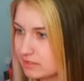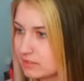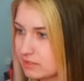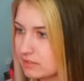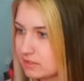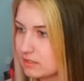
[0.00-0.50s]

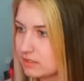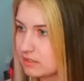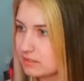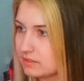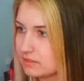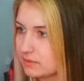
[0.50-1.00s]

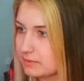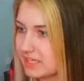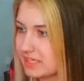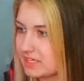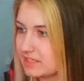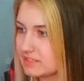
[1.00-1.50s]
No, I
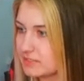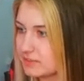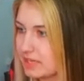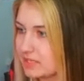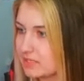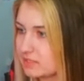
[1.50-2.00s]
can't,
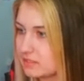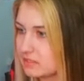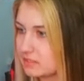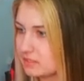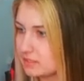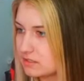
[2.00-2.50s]
okay.
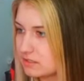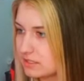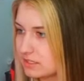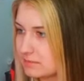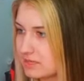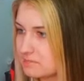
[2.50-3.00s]

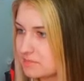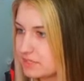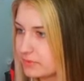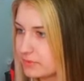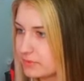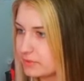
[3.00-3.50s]
Can my
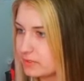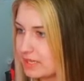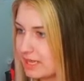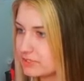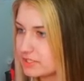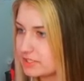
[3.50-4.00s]
beetle...
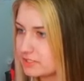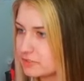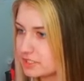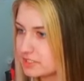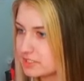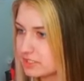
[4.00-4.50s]
Actually, let's
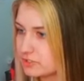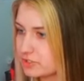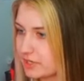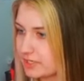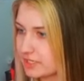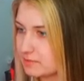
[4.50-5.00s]
try
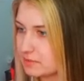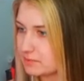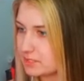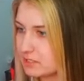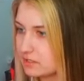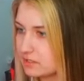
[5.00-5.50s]
slingshotting it, maybe?